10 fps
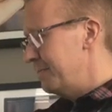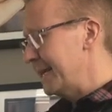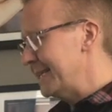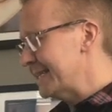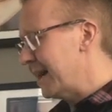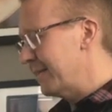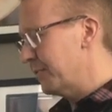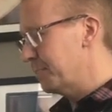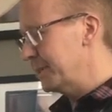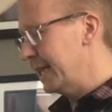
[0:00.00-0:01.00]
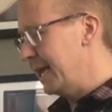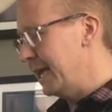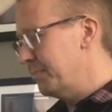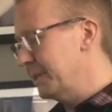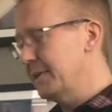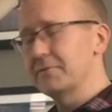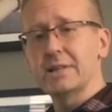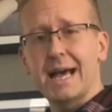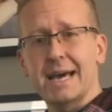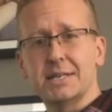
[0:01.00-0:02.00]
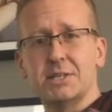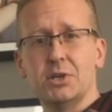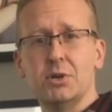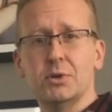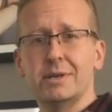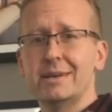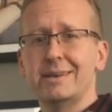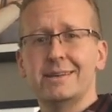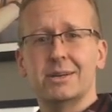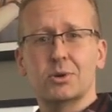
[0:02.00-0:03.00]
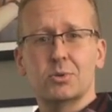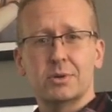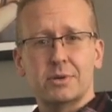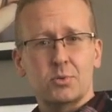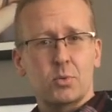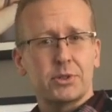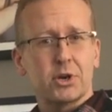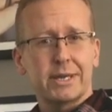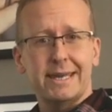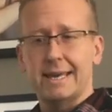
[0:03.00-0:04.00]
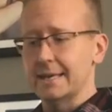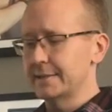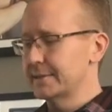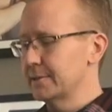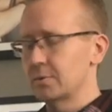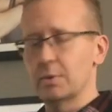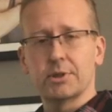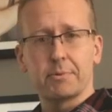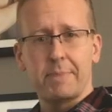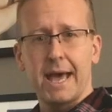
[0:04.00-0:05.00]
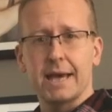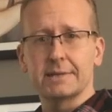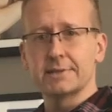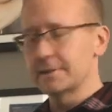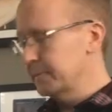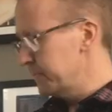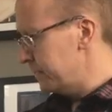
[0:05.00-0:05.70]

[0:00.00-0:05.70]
making time for play, playful attitude, you know, with our kids, with our pets.